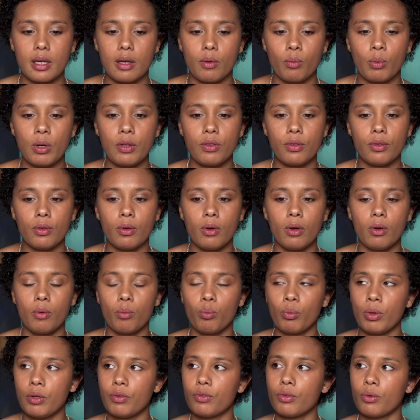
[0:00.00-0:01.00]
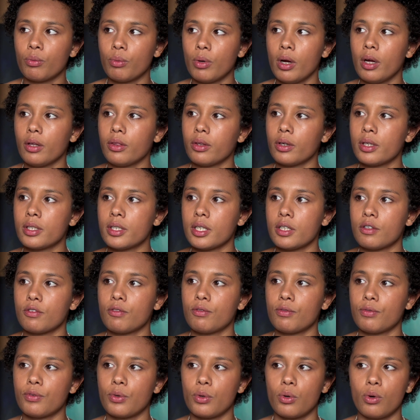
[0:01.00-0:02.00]
With the work that I did
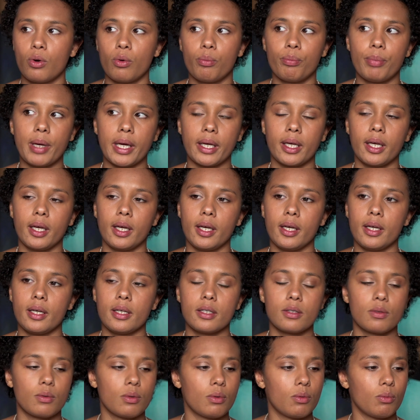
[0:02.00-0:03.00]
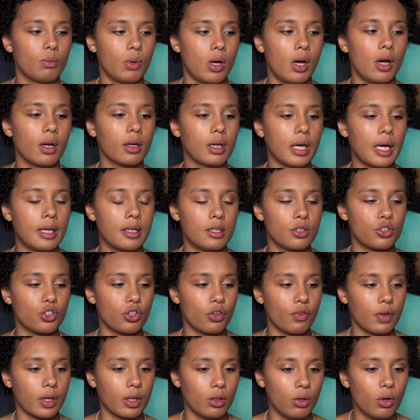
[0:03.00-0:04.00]
for Becky's work and
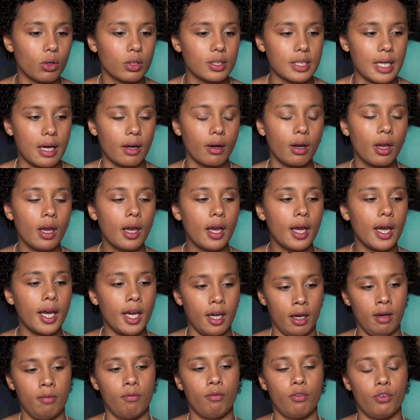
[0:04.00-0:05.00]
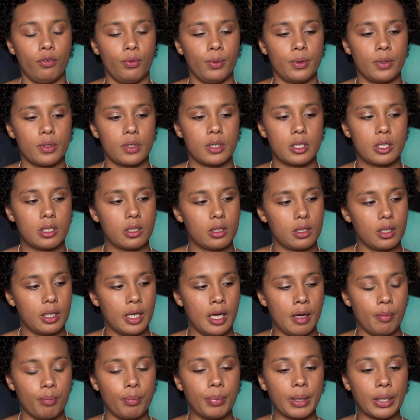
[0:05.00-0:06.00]
during lockdown, it influenced
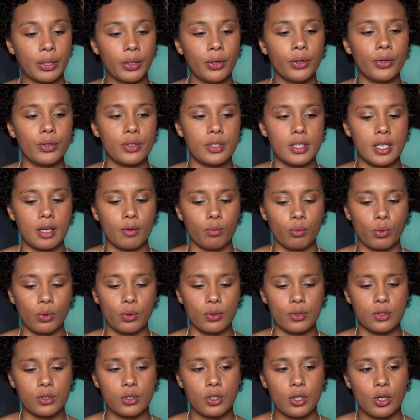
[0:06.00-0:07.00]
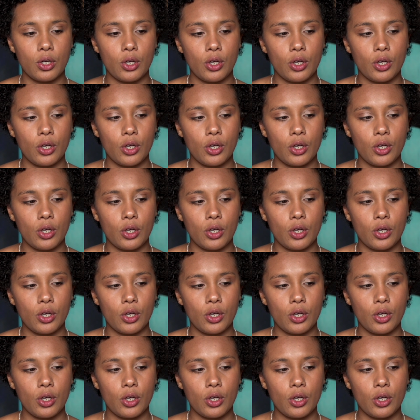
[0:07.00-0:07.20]
it because it was